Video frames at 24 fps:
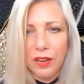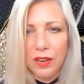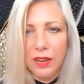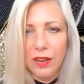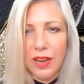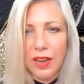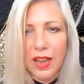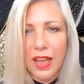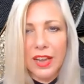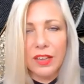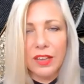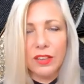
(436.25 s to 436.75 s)

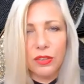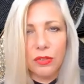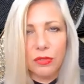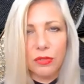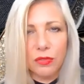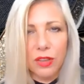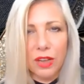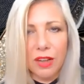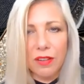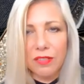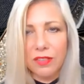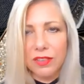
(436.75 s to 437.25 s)
layers of
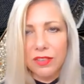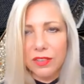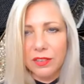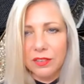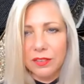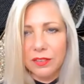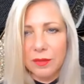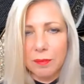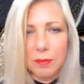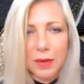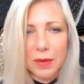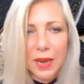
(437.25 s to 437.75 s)

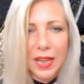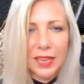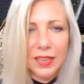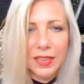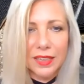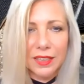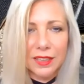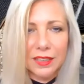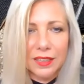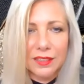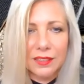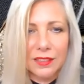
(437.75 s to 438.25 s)
coverlets and
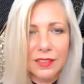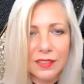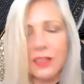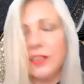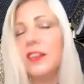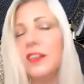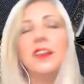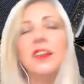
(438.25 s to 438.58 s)
blankets,